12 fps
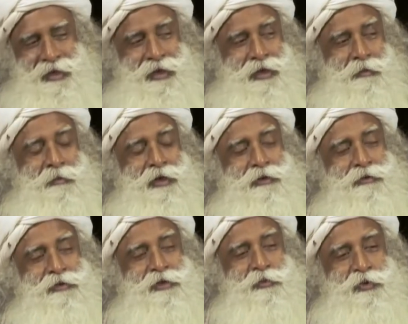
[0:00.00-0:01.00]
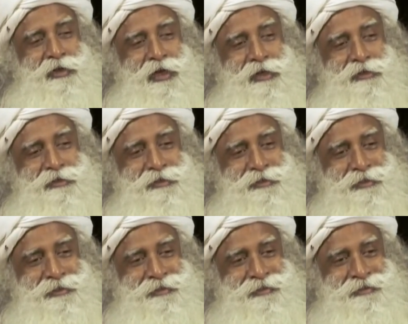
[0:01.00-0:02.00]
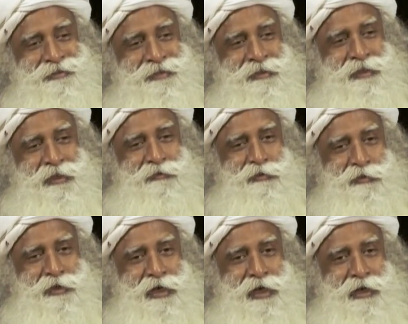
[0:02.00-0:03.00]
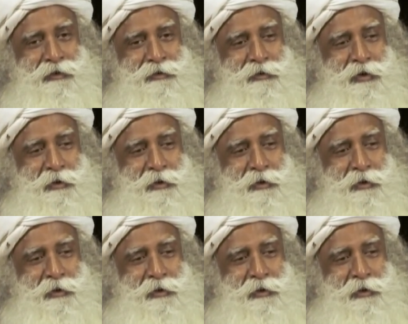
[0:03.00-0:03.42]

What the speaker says: I can make you drip with ecstasy if you tear down your